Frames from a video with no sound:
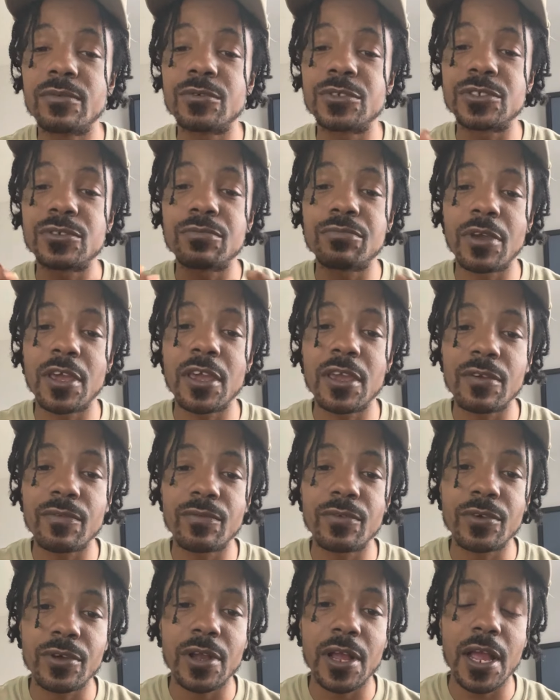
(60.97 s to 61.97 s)
what you paid
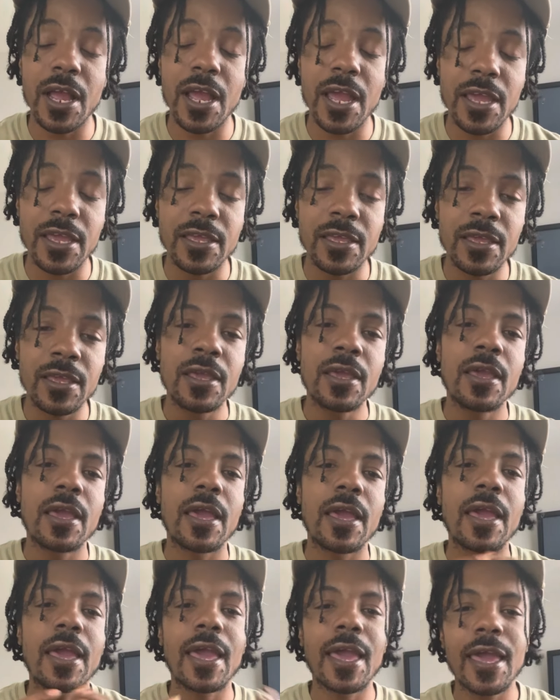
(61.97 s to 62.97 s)
for, all right?
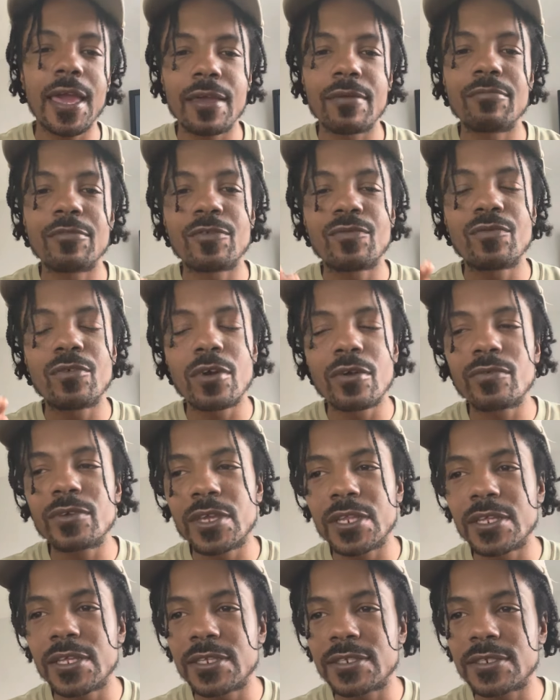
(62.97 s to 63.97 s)
And before we
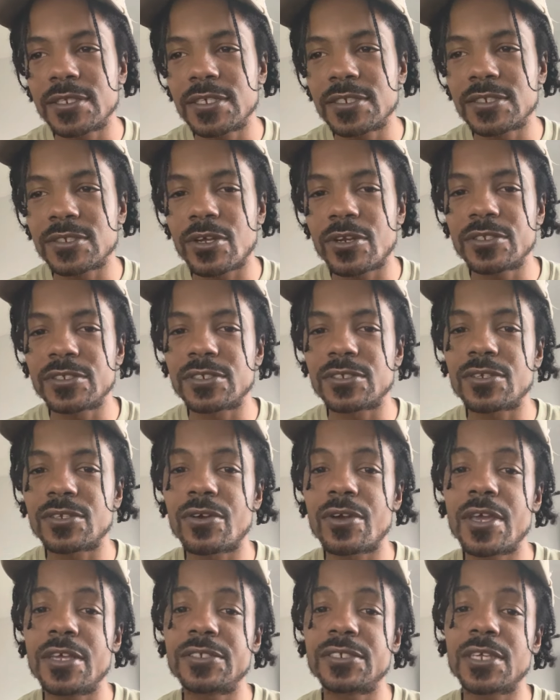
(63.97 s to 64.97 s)
get anything started, this is all
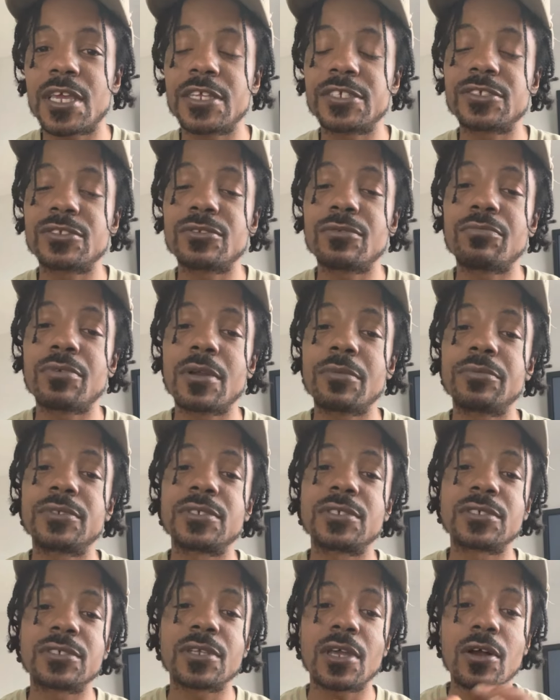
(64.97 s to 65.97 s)
educational
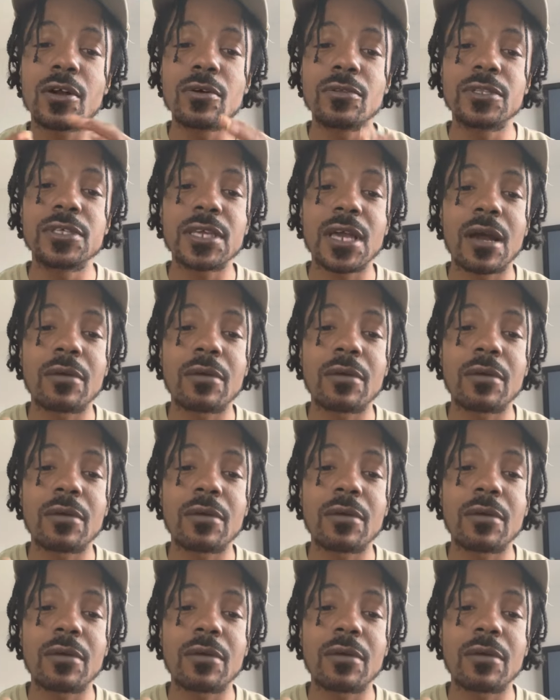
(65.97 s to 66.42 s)
purposes only.